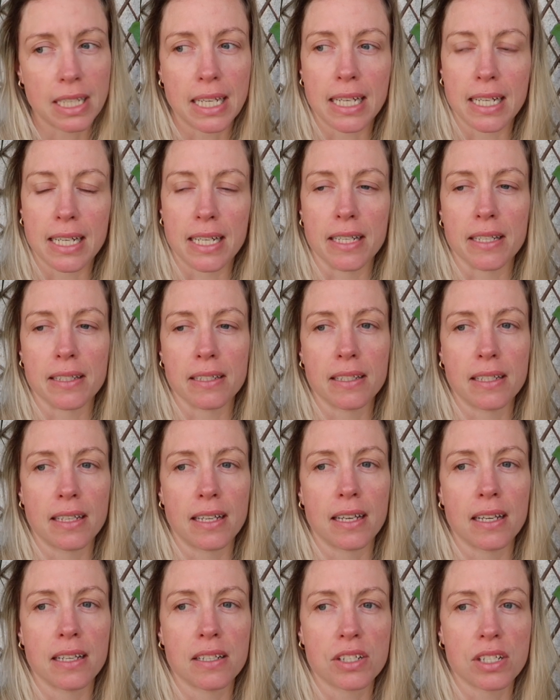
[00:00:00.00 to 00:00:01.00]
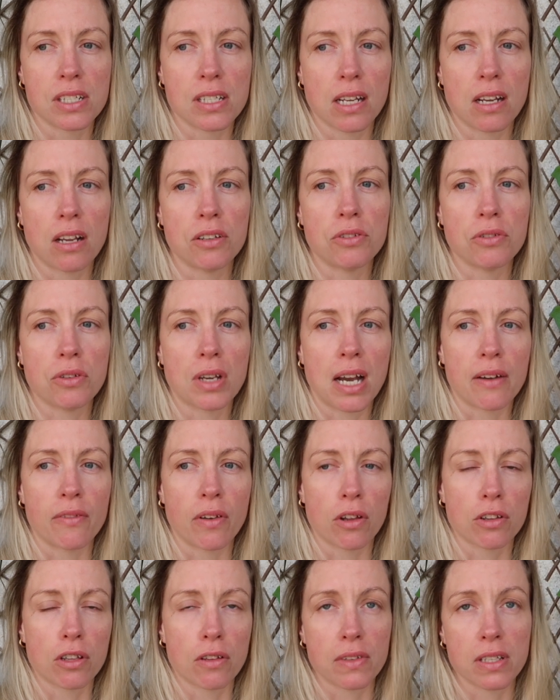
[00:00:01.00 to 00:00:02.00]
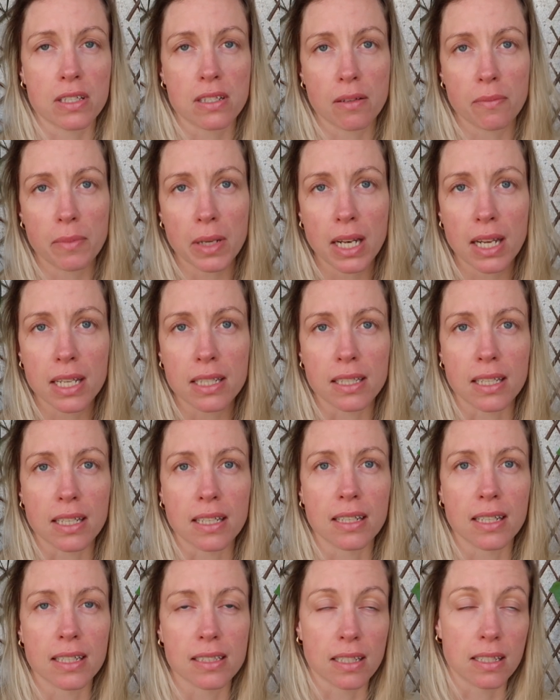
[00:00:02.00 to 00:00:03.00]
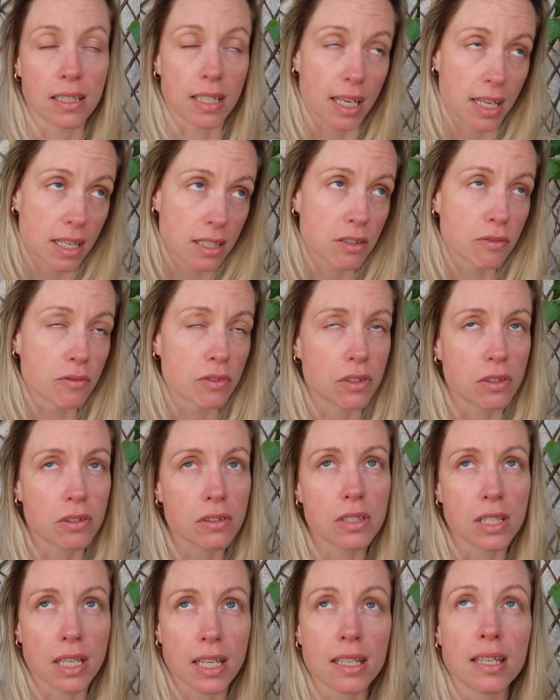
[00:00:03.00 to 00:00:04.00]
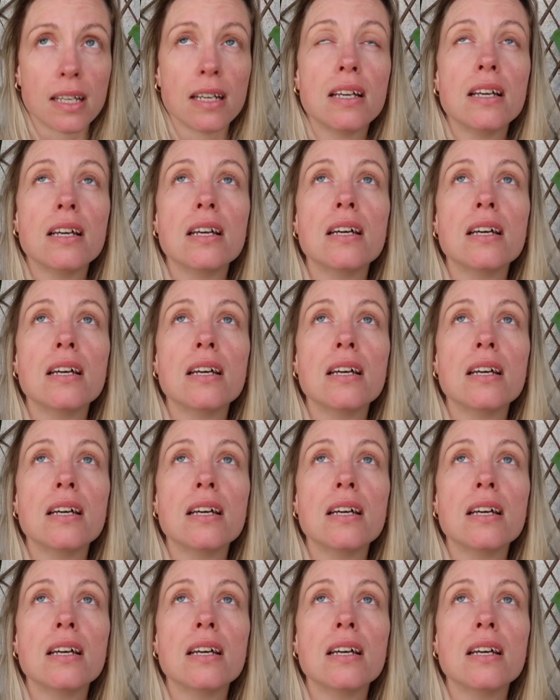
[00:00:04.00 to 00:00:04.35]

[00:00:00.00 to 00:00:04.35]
And she said, do you have a lot of instability? I said, yes, of course, yeah.